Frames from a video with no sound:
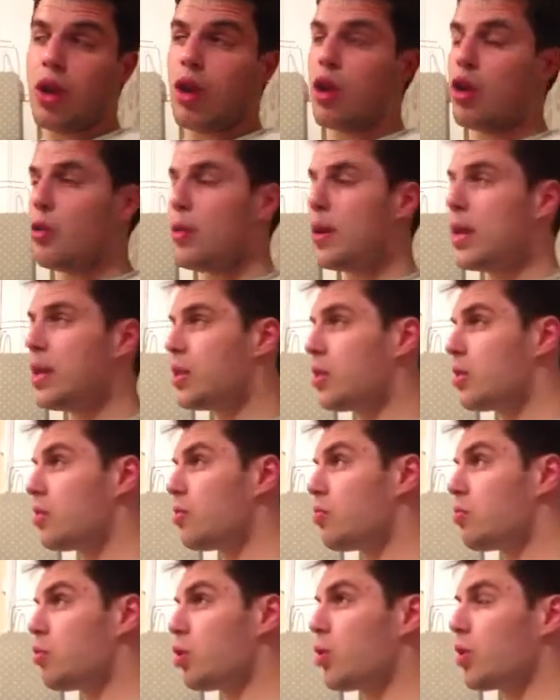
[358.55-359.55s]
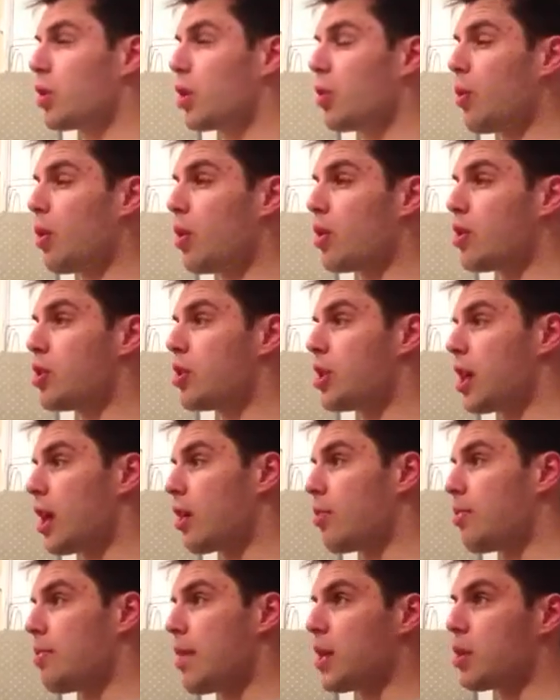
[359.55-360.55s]
Who is Deontay Wilder's
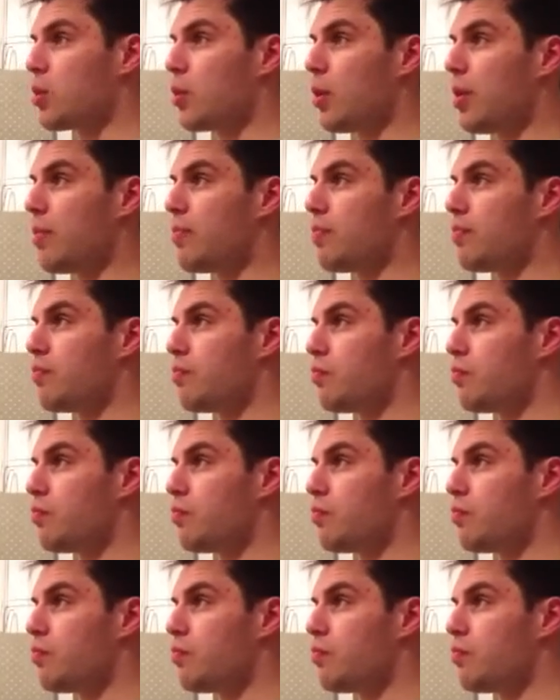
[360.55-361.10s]
second best win?